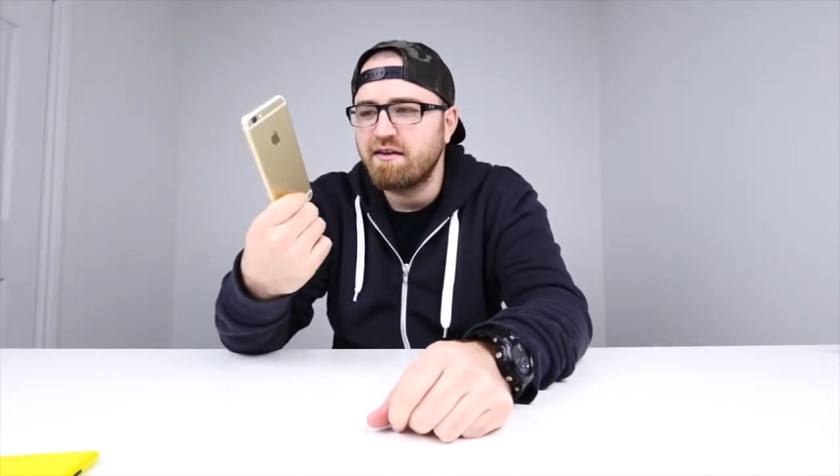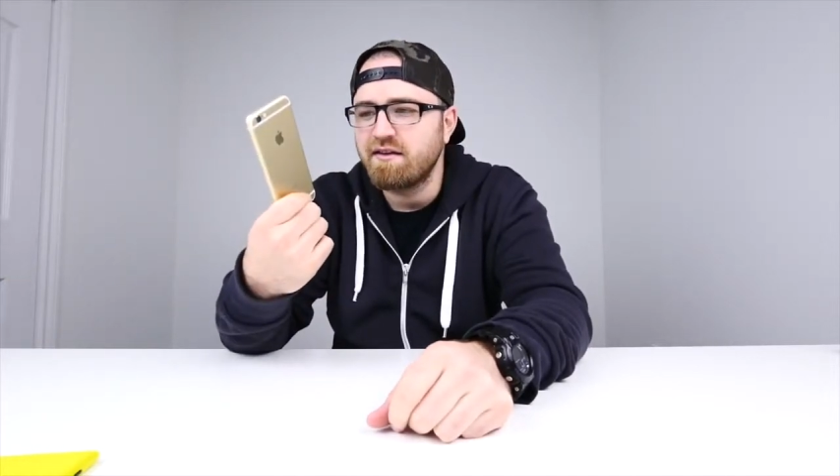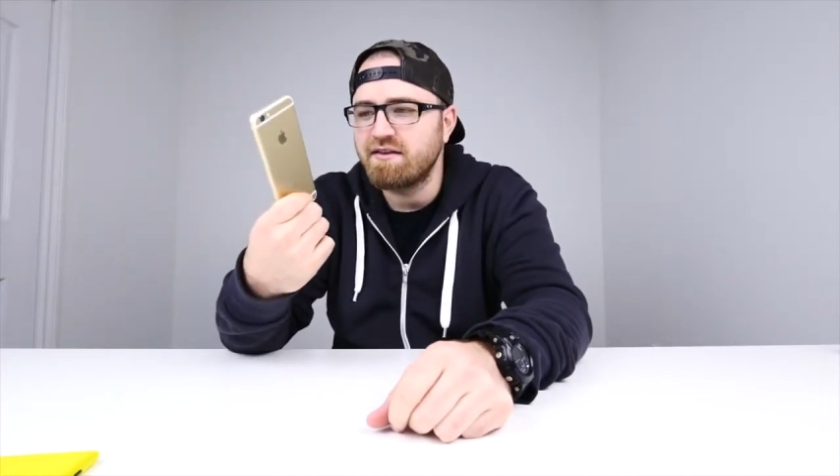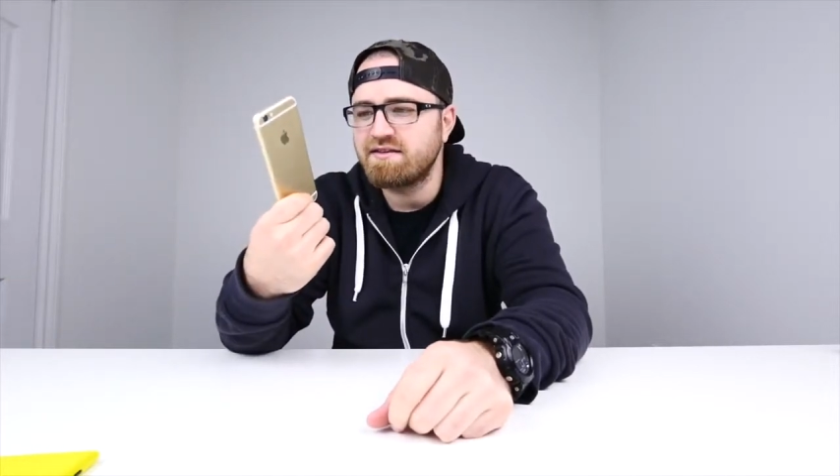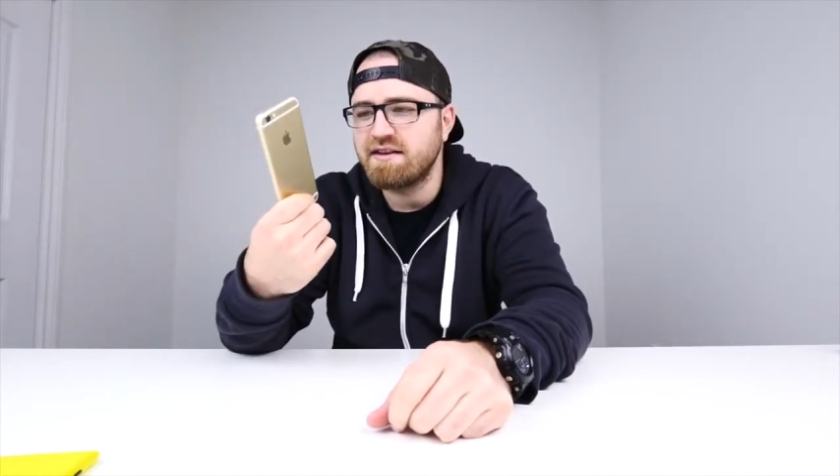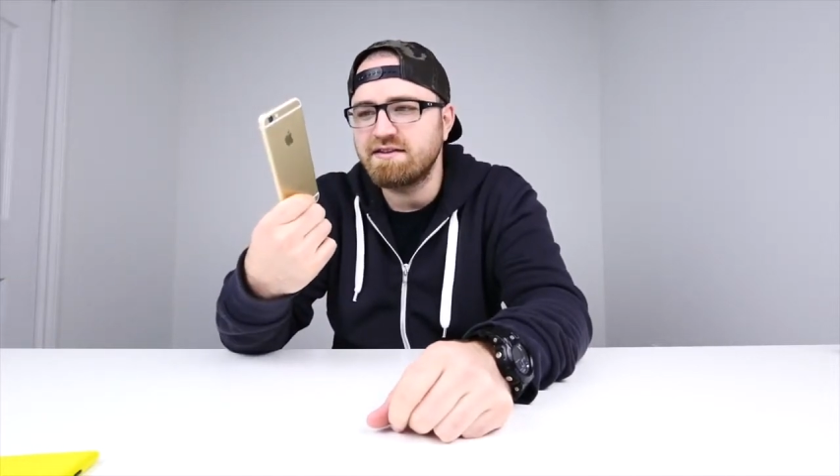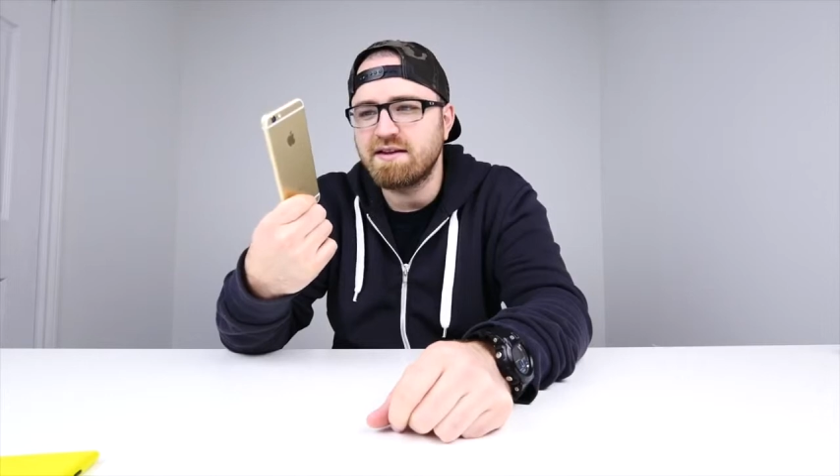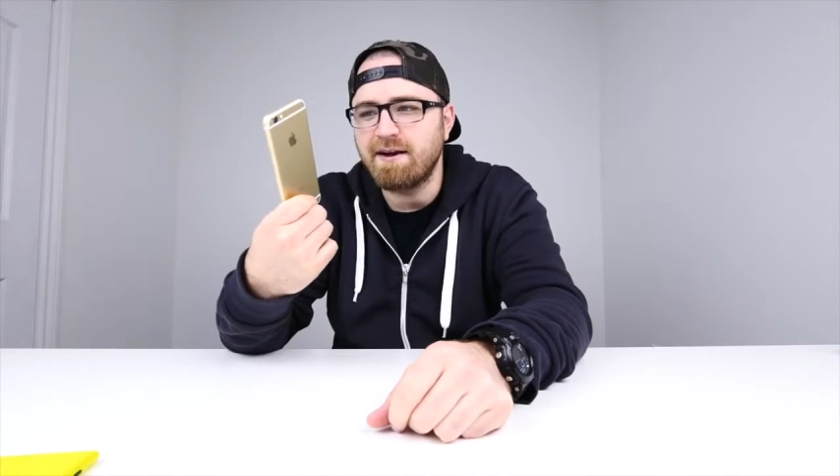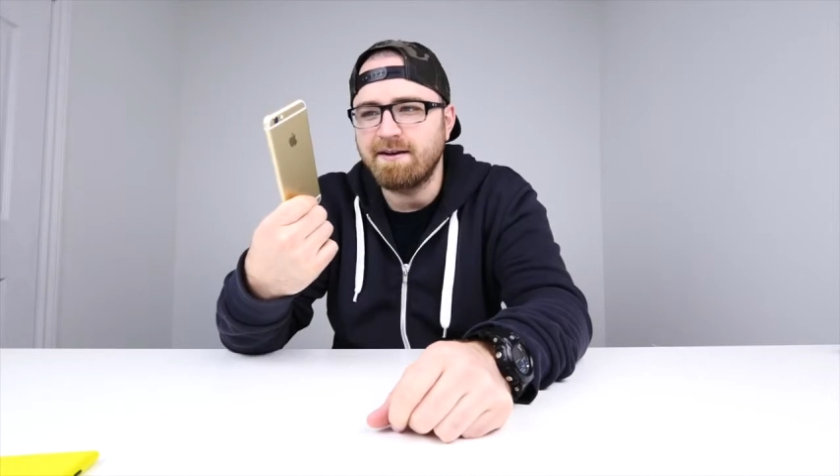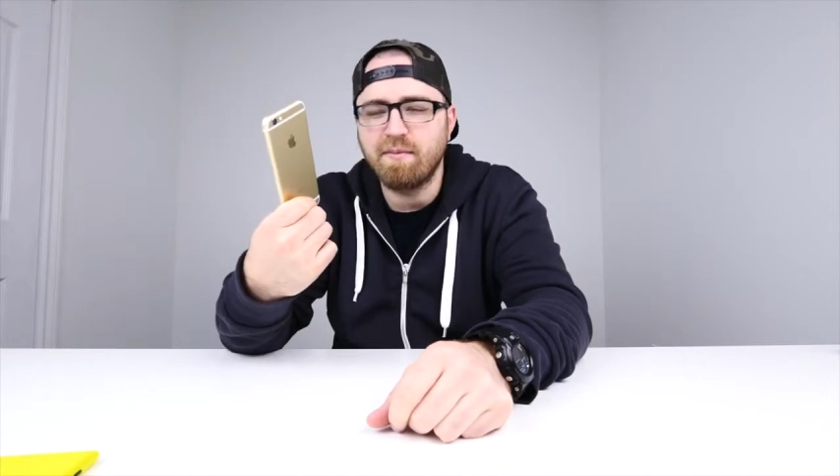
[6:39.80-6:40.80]
This thing is
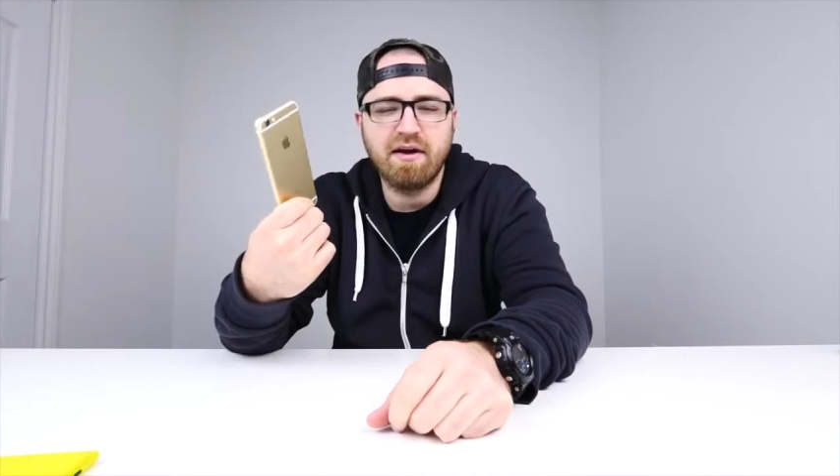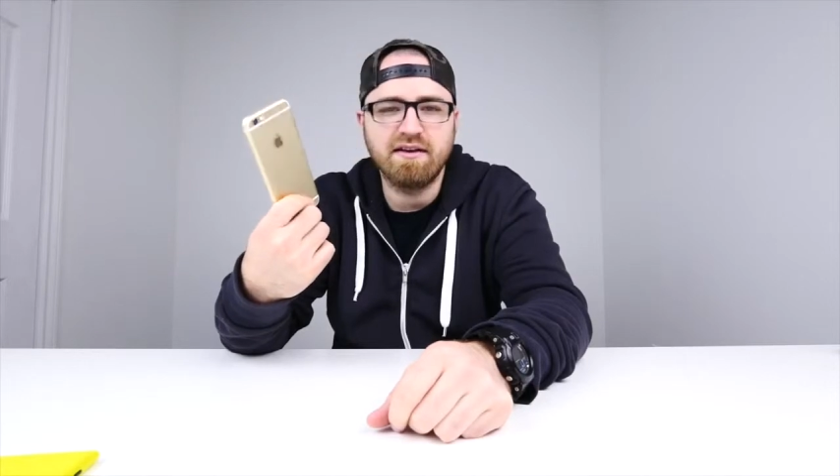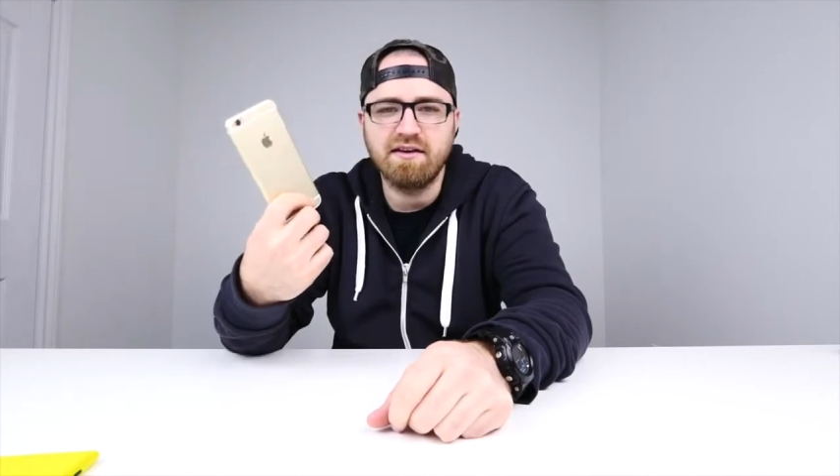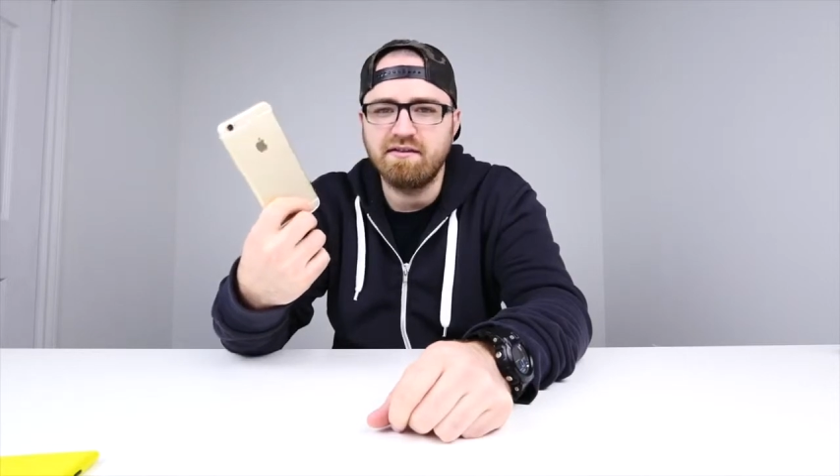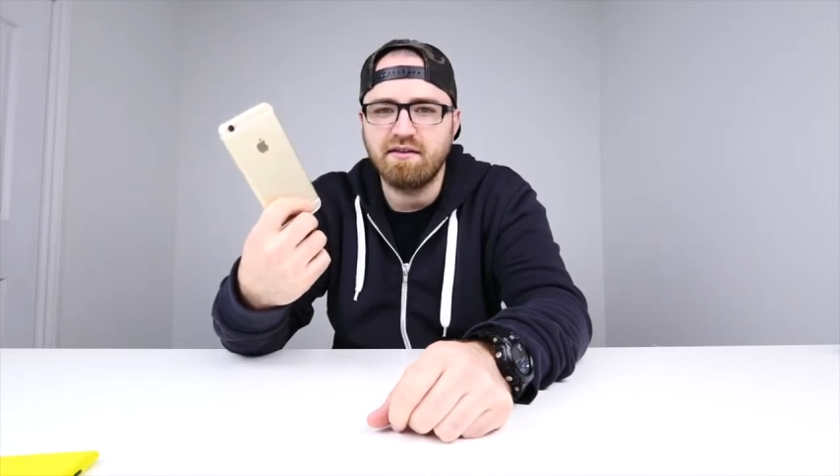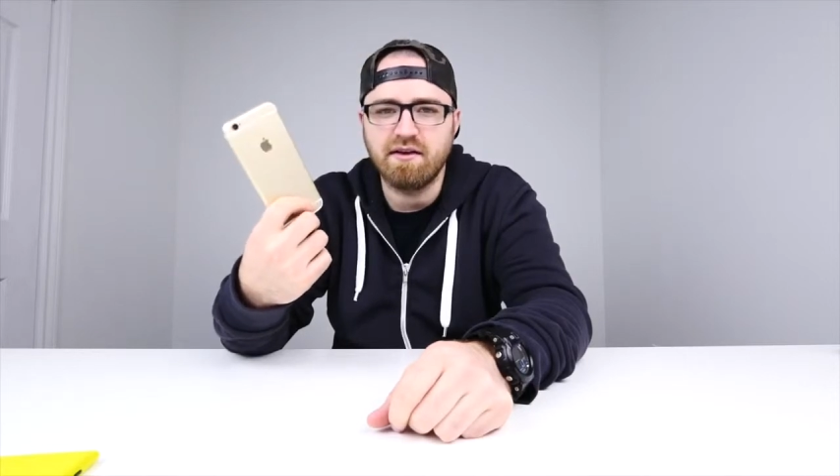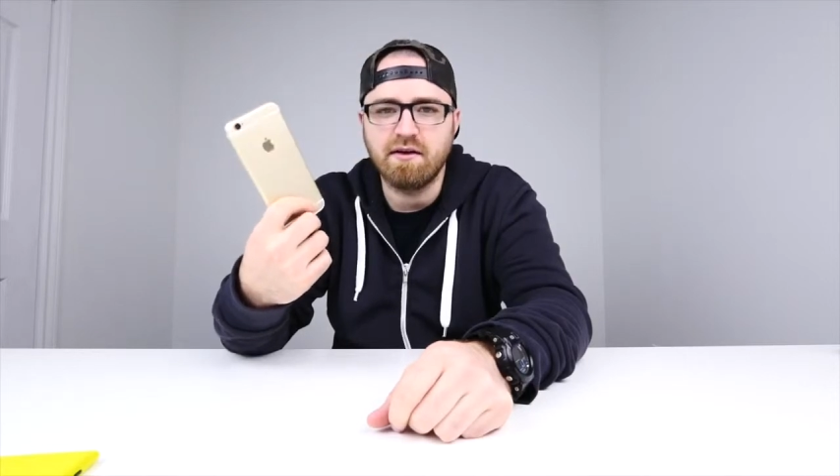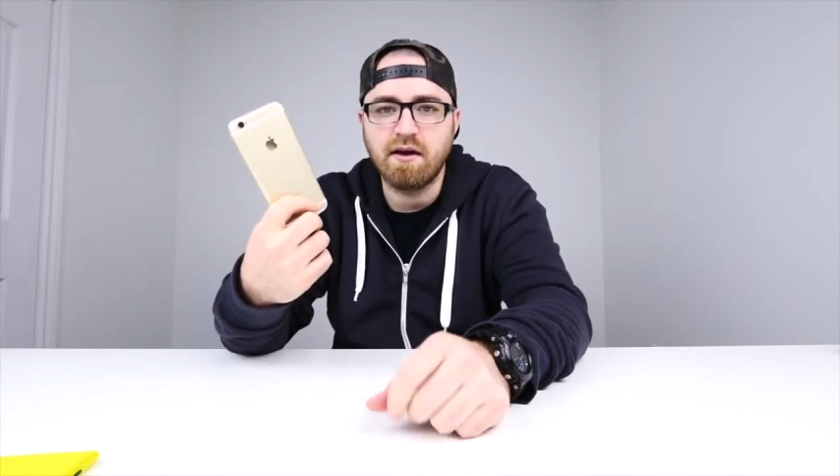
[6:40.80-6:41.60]
not gonna bend easily,